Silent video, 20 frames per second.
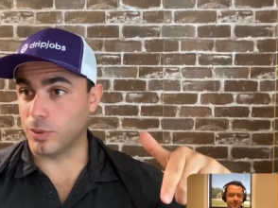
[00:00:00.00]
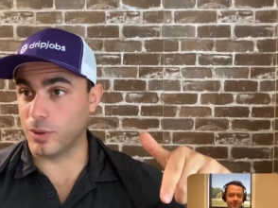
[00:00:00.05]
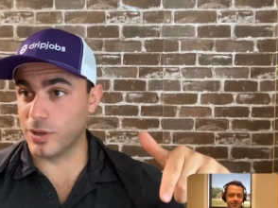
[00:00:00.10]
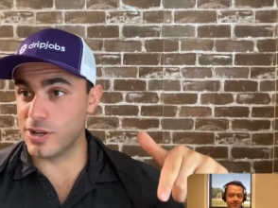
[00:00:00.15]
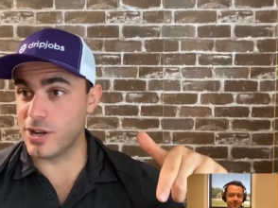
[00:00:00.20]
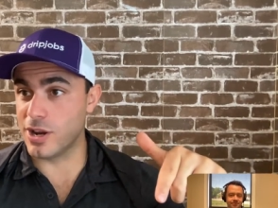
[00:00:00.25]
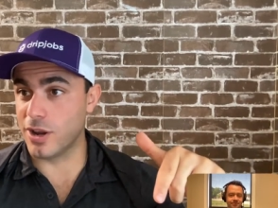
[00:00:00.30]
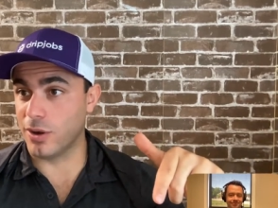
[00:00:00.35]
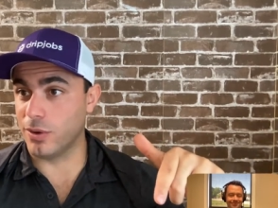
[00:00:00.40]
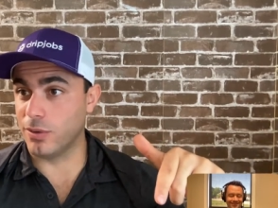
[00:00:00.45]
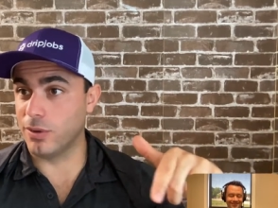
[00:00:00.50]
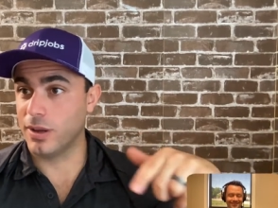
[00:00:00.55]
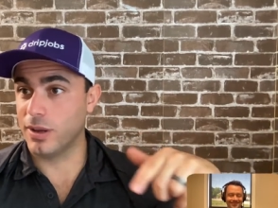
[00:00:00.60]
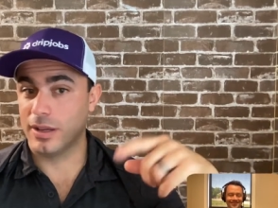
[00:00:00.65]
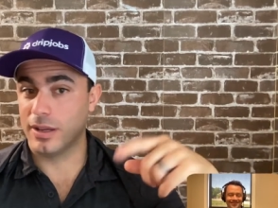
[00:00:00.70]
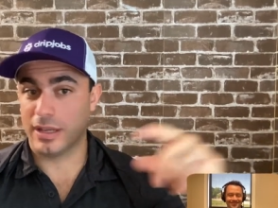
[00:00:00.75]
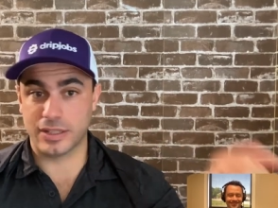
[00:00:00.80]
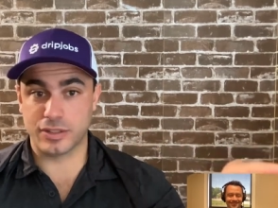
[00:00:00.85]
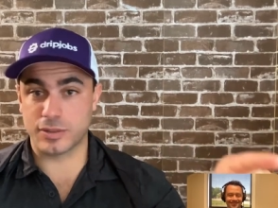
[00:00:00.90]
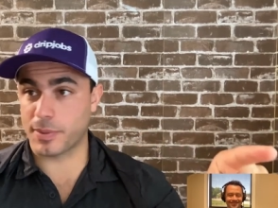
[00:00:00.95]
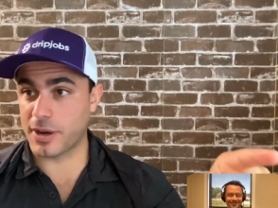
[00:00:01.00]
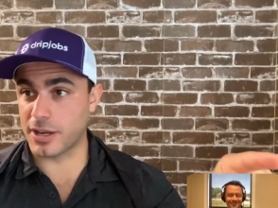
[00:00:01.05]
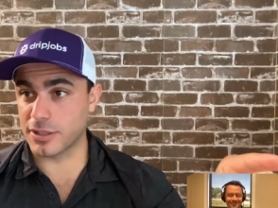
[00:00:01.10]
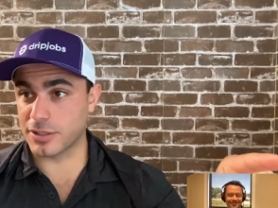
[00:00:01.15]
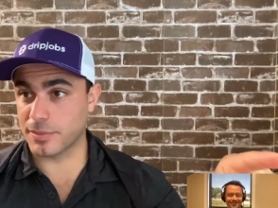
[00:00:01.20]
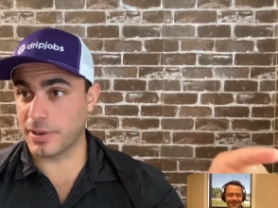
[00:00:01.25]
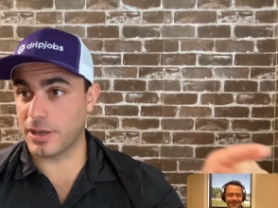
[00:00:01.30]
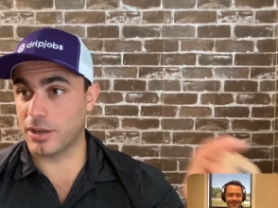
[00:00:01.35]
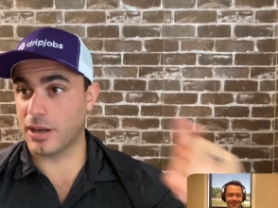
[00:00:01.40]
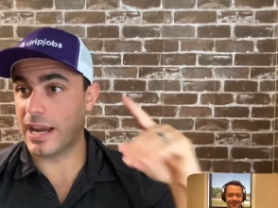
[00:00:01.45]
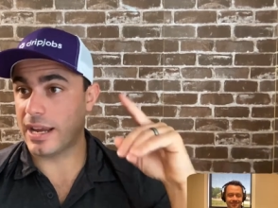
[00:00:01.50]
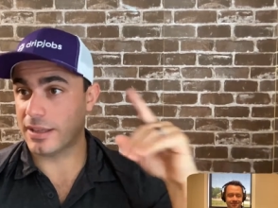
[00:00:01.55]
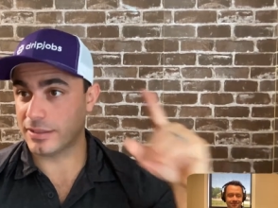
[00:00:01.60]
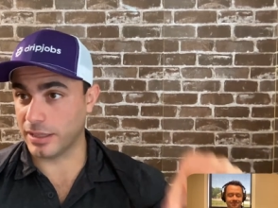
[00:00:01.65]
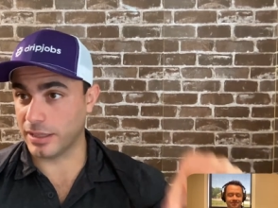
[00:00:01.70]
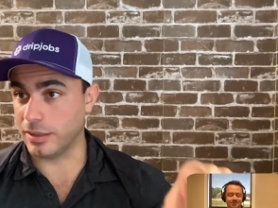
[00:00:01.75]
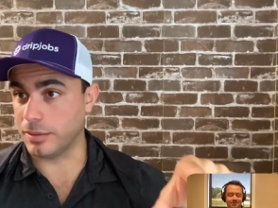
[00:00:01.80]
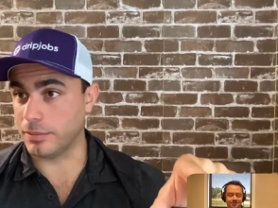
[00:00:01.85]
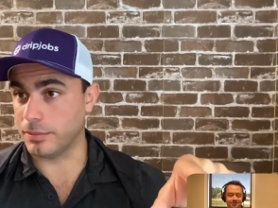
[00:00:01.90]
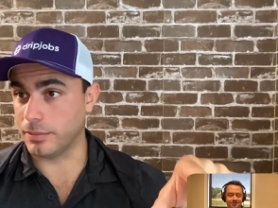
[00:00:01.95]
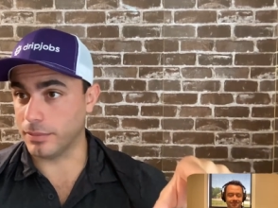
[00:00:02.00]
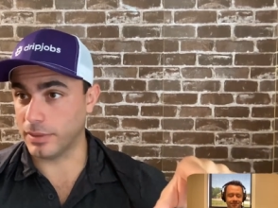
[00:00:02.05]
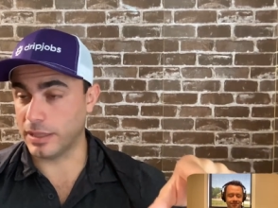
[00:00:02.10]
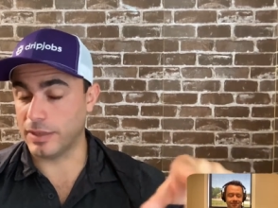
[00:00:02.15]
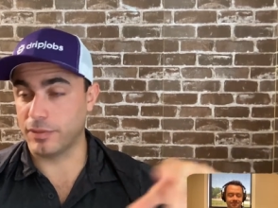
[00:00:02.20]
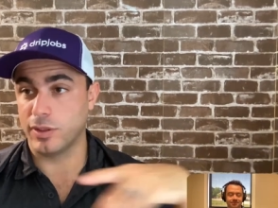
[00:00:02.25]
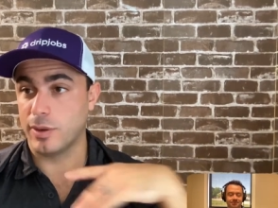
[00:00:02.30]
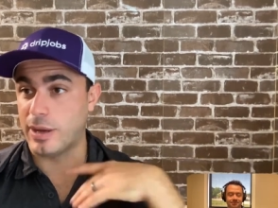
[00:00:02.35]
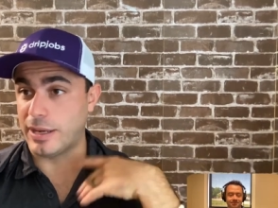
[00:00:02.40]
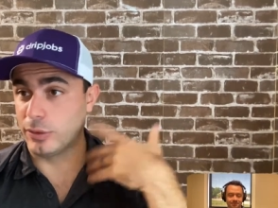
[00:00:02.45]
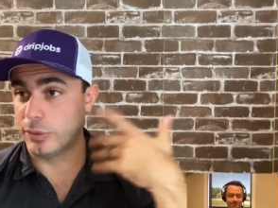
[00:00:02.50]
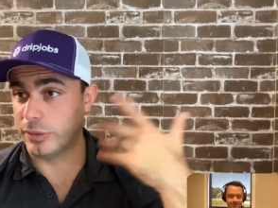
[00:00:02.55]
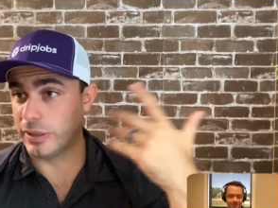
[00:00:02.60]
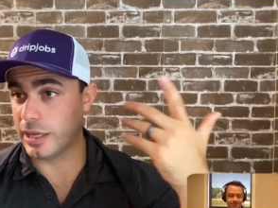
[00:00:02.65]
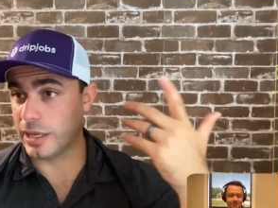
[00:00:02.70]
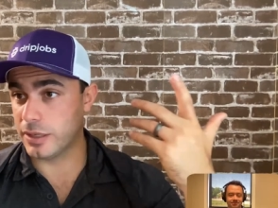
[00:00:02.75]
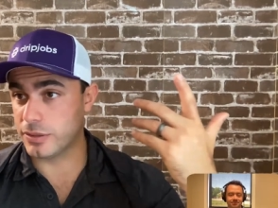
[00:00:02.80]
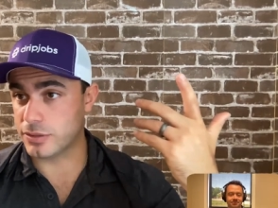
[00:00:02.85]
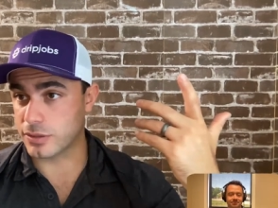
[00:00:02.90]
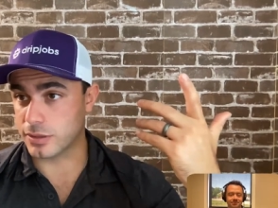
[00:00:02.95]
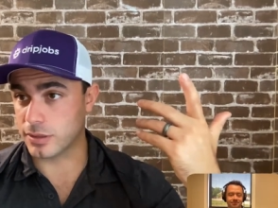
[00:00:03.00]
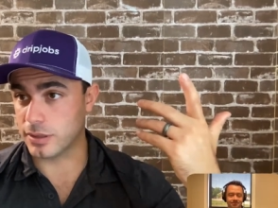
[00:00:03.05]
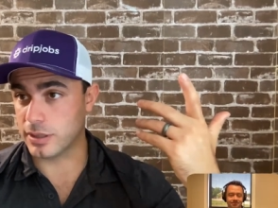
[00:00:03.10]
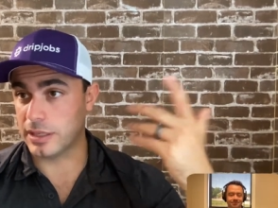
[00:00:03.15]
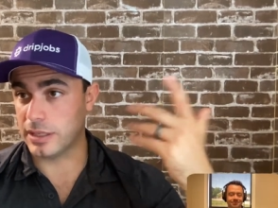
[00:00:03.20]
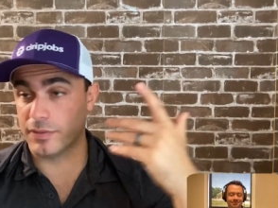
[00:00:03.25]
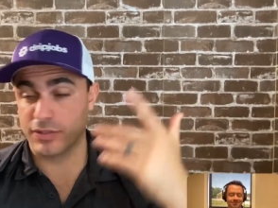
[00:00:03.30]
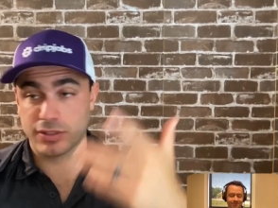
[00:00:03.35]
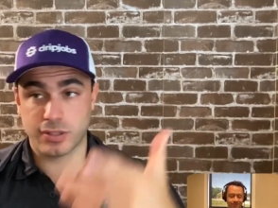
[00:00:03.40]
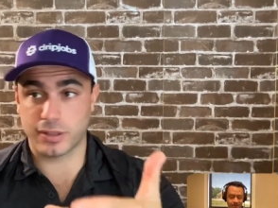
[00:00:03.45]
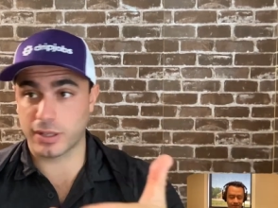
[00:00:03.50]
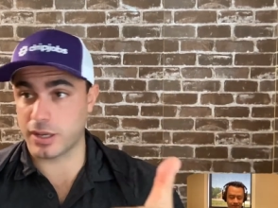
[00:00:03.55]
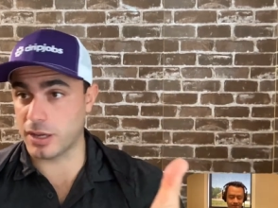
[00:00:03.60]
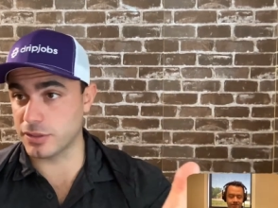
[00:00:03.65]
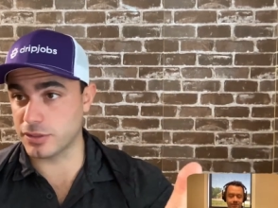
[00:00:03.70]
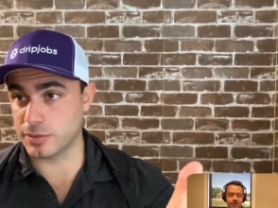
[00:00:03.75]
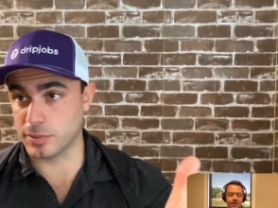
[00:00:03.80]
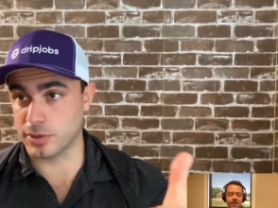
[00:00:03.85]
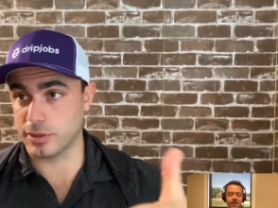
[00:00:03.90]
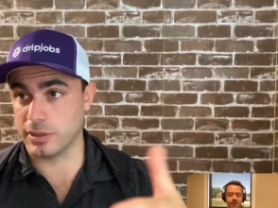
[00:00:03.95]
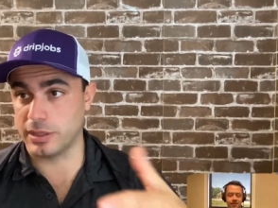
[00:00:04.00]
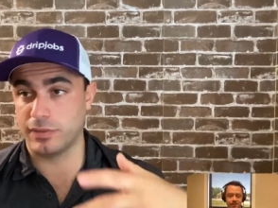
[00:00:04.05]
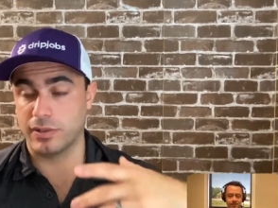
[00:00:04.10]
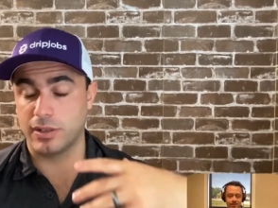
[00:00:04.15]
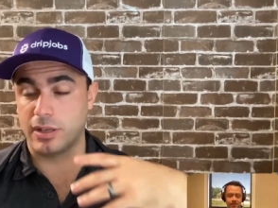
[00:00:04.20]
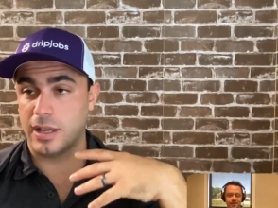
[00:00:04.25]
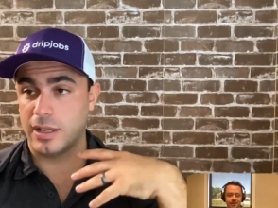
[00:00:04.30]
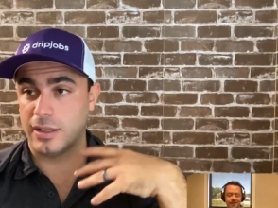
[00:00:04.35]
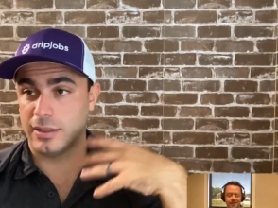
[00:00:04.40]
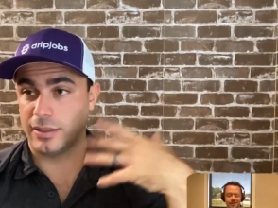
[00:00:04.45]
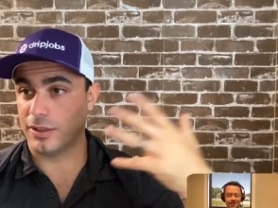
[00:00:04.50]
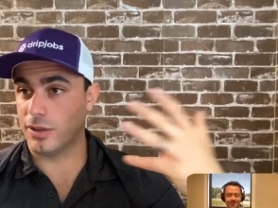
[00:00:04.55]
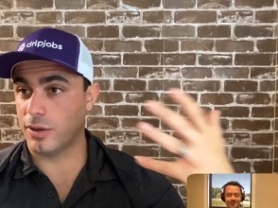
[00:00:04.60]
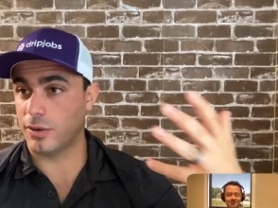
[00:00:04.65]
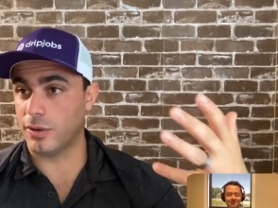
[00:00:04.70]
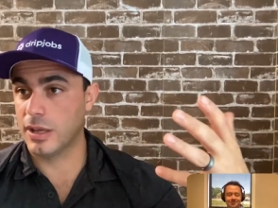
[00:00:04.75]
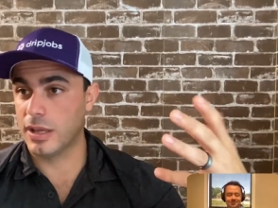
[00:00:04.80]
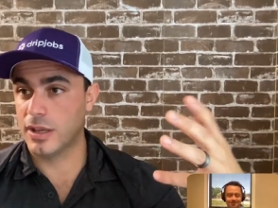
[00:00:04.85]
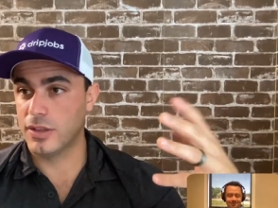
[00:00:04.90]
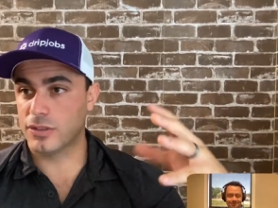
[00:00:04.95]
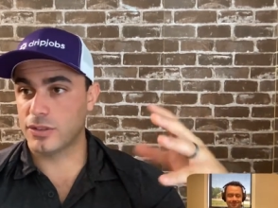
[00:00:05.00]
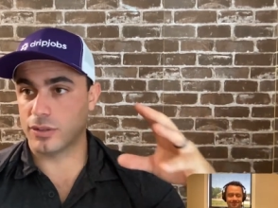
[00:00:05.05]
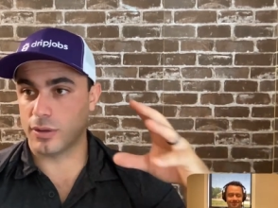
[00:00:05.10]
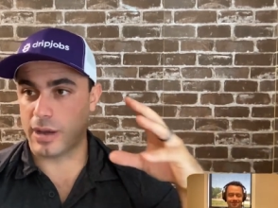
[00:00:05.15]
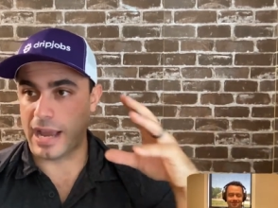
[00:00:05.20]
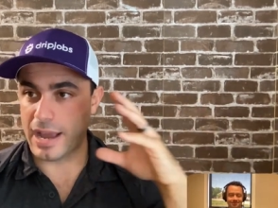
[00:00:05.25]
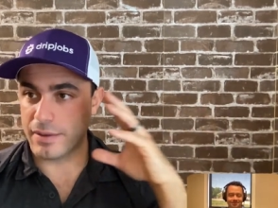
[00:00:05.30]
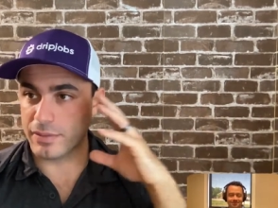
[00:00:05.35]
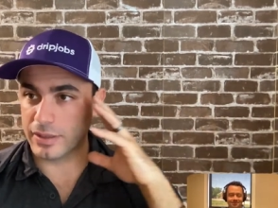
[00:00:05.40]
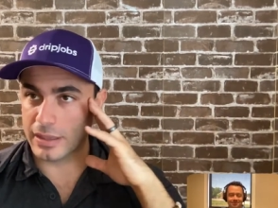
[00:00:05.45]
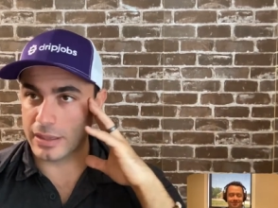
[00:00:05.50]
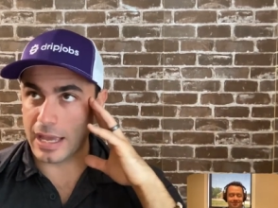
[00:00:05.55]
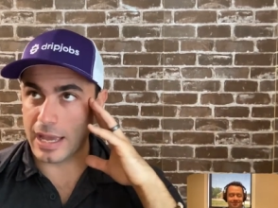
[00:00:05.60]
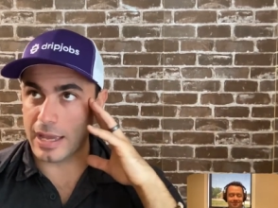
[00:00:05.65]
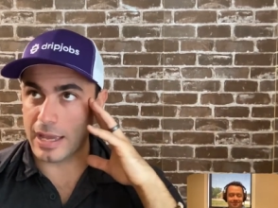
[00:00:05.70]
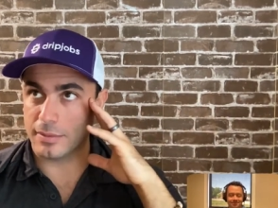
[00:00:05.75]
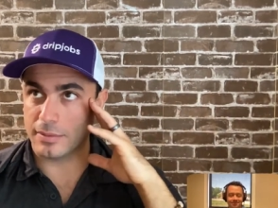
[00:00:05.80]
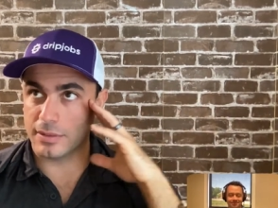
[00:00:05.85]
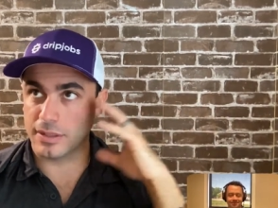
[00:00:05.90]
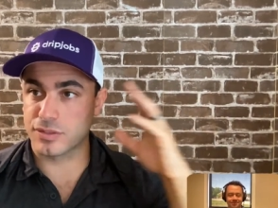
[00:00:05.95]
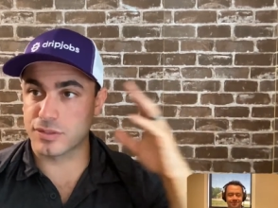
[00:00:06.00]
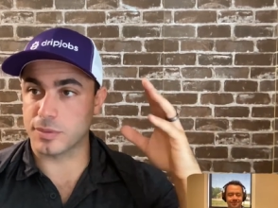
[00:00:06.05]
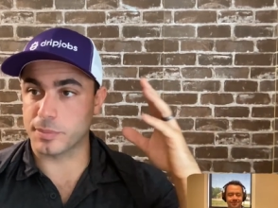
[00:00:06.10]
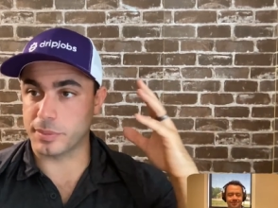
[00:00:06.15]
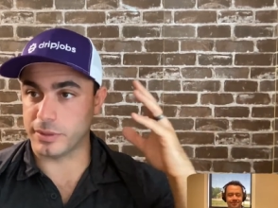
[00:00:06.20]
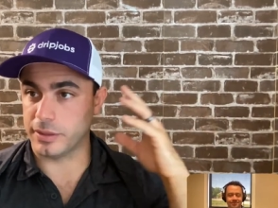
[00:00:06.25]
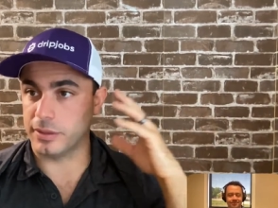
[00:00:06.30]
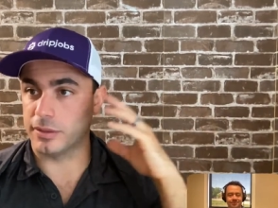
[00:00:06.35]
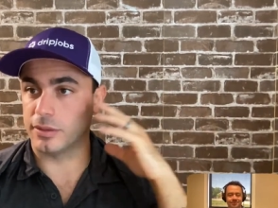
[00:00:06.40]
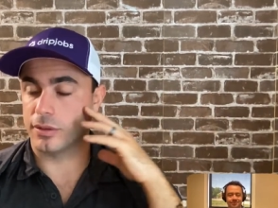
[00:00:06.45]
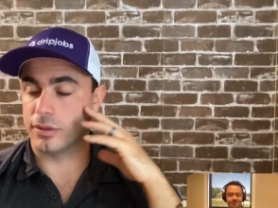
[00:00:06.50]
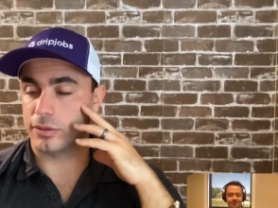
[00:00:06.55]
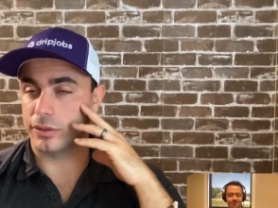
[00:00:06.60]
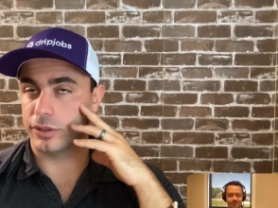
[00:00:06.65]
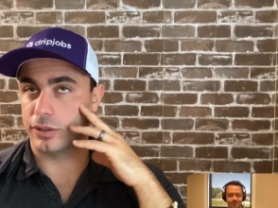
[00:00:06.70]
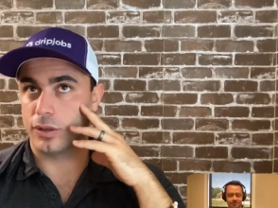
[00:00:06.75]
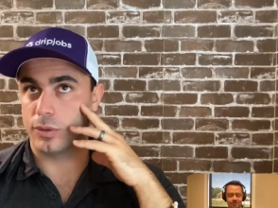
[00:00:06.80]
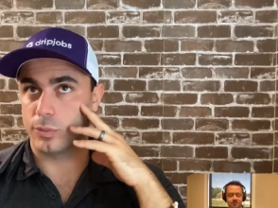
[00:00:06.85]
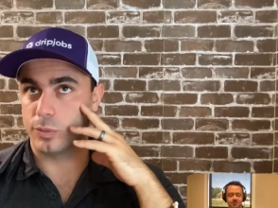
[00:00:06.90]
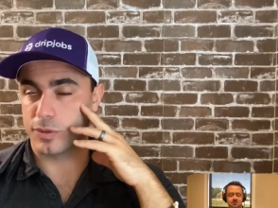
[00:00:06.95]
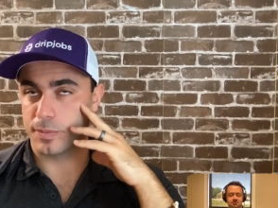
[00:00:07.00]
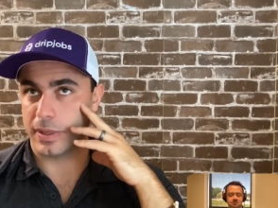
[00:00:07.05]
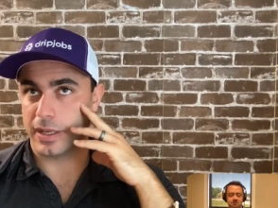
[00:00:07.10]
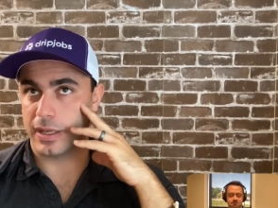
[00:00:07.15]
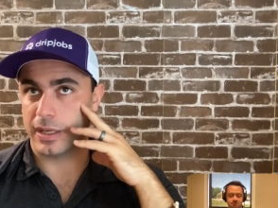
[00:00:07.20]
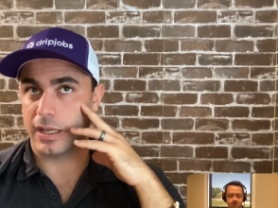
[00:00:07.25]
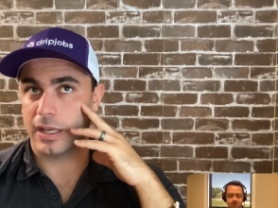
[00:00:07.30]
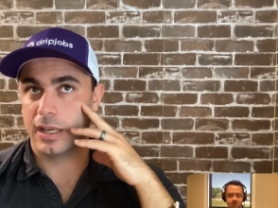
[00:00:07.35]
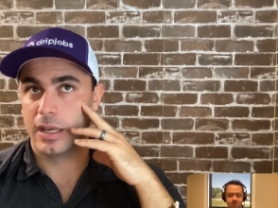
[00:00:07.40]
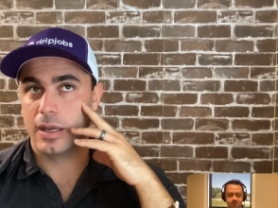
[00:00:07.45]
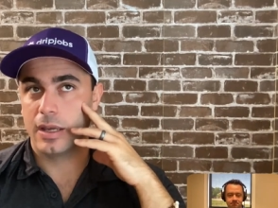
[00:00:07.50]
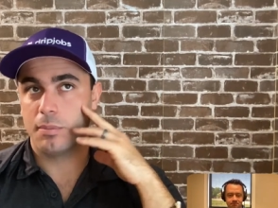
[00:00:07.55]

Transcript: would know he's the project manager. Ask him, even though I knew the mm-hmm. answer, even to the customer, even not, you know, so having that discipline early on mm-hmm. was big.